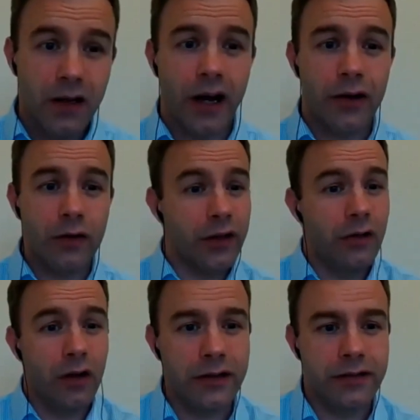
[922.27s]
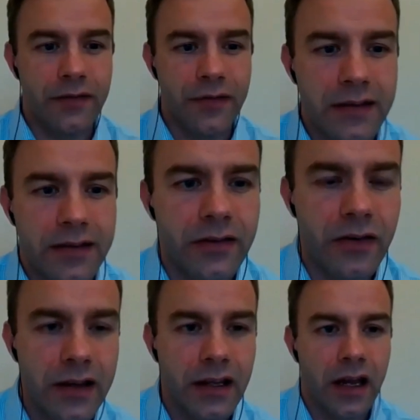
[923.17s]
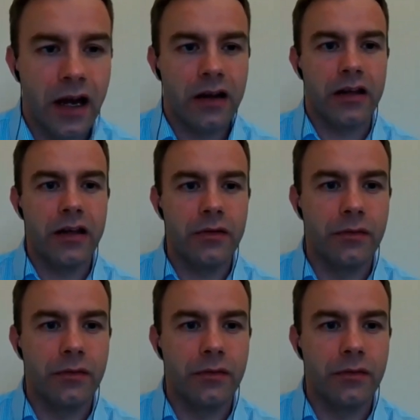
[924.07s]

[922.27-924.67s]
I know that you look at CVs. Is there anything there that you?